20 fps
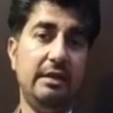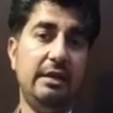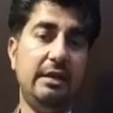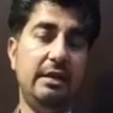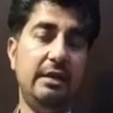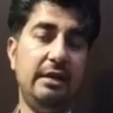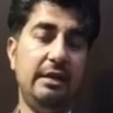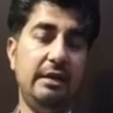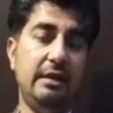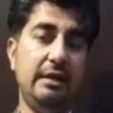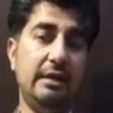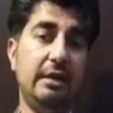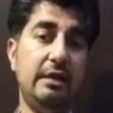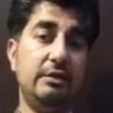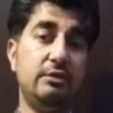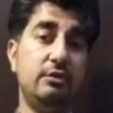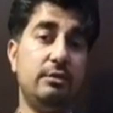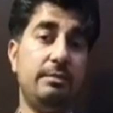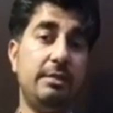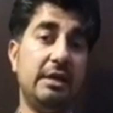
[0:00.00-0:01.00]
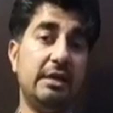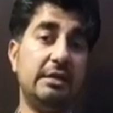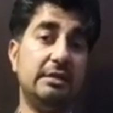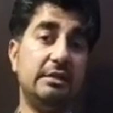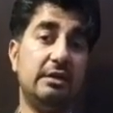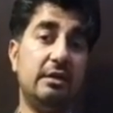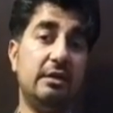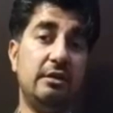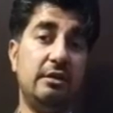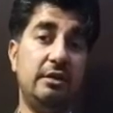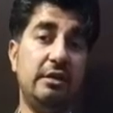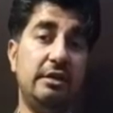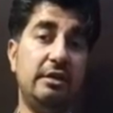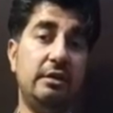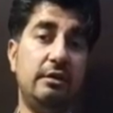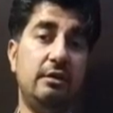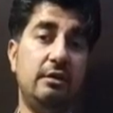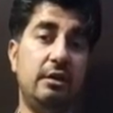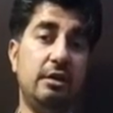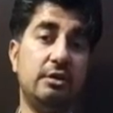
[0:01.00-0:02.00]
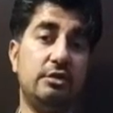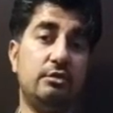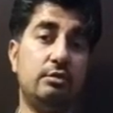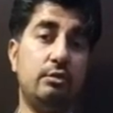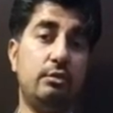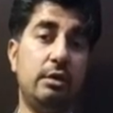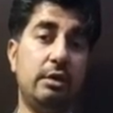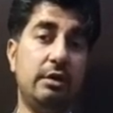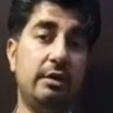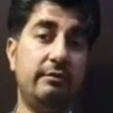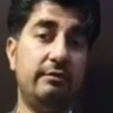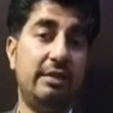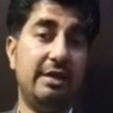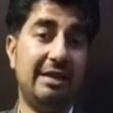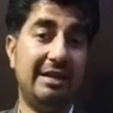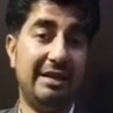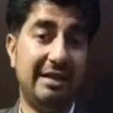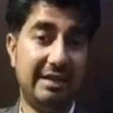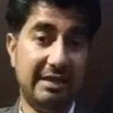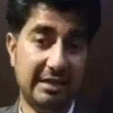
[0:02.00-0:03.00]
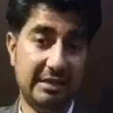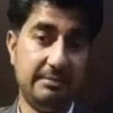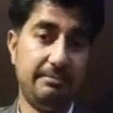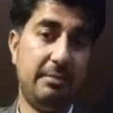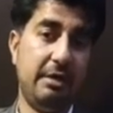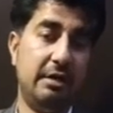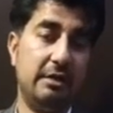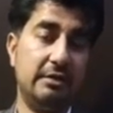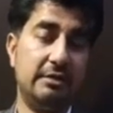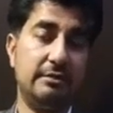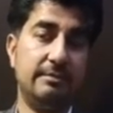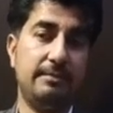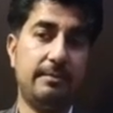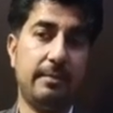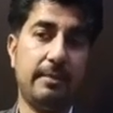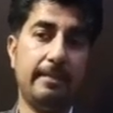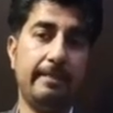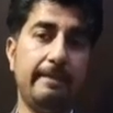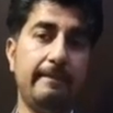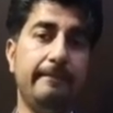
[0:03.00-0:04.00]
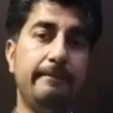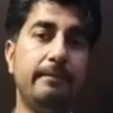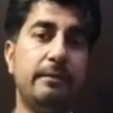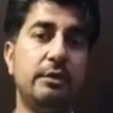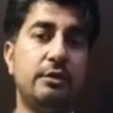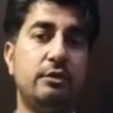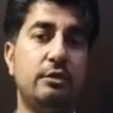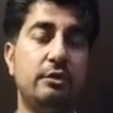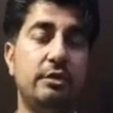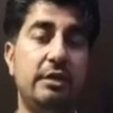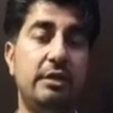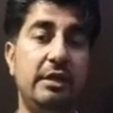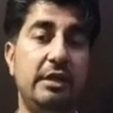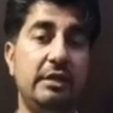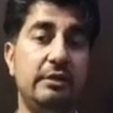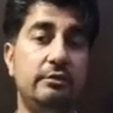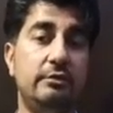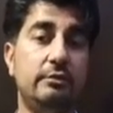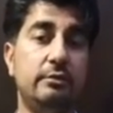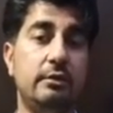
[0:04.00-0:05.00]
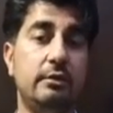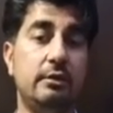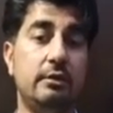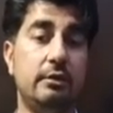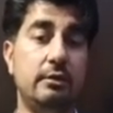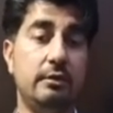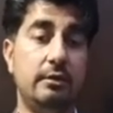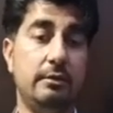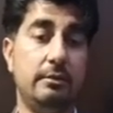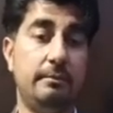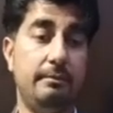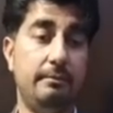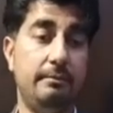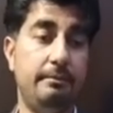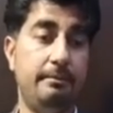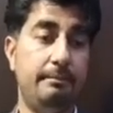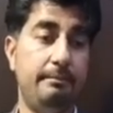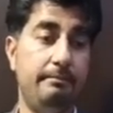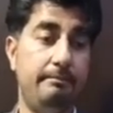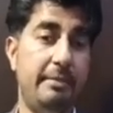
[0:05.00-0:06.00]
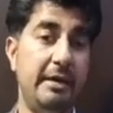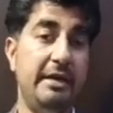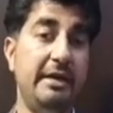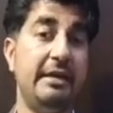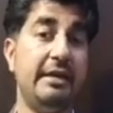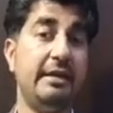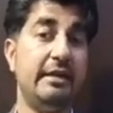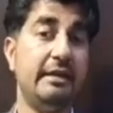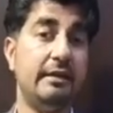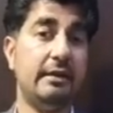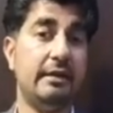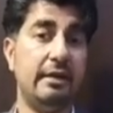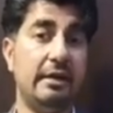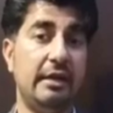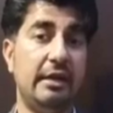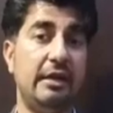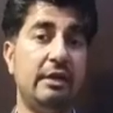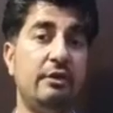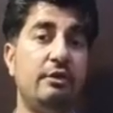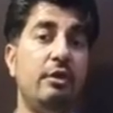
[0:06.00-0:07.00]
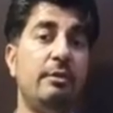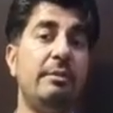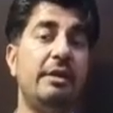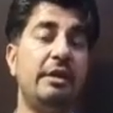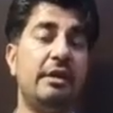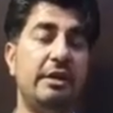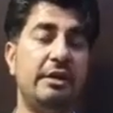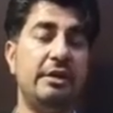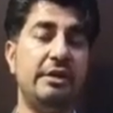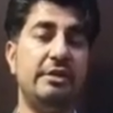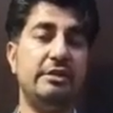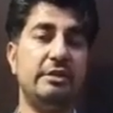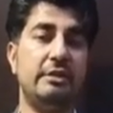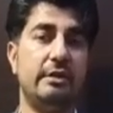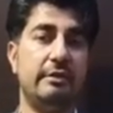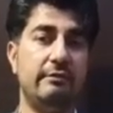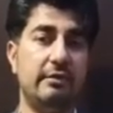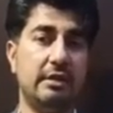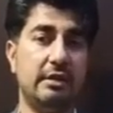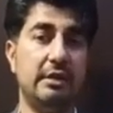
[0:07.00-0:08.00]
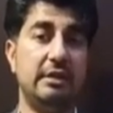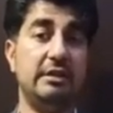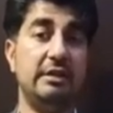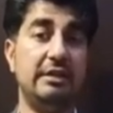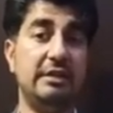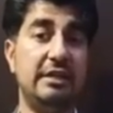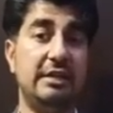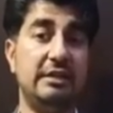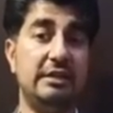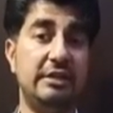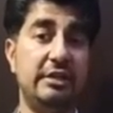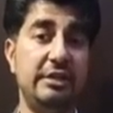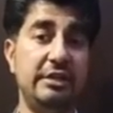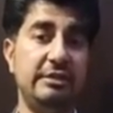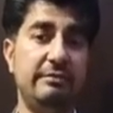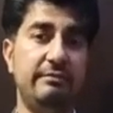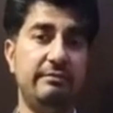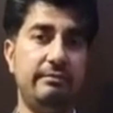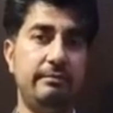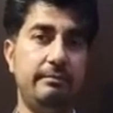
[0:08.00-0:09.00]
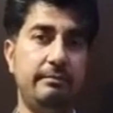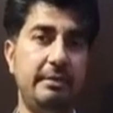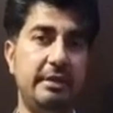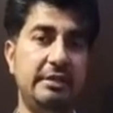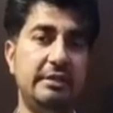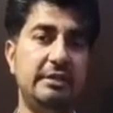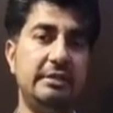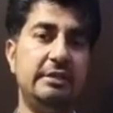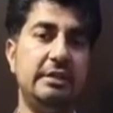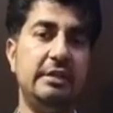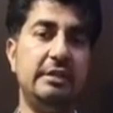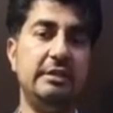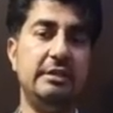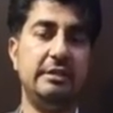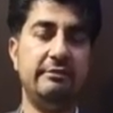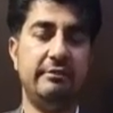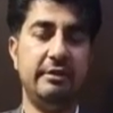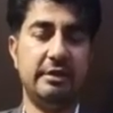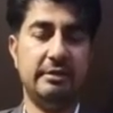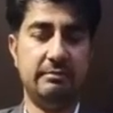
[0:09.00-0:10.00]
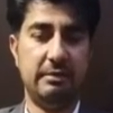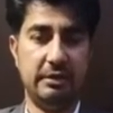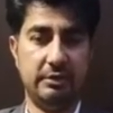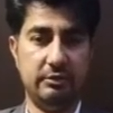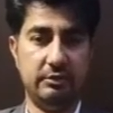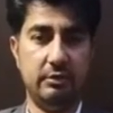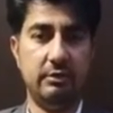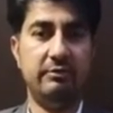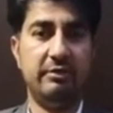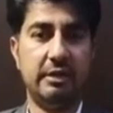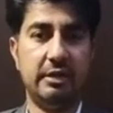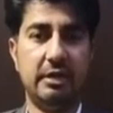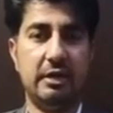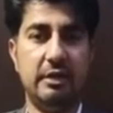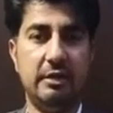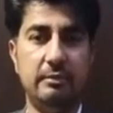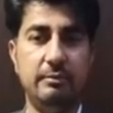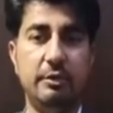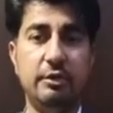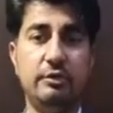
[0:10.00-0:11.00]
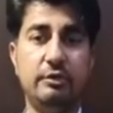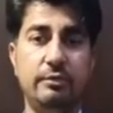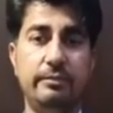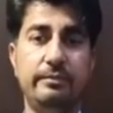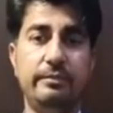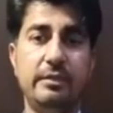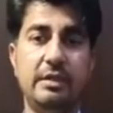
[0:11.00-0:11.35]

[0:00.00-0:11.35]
and also Pakistan lost one of the greatest parts. So that building economic condition of the country, there are three major challenges faced by Zulfikar Ali Bhutto,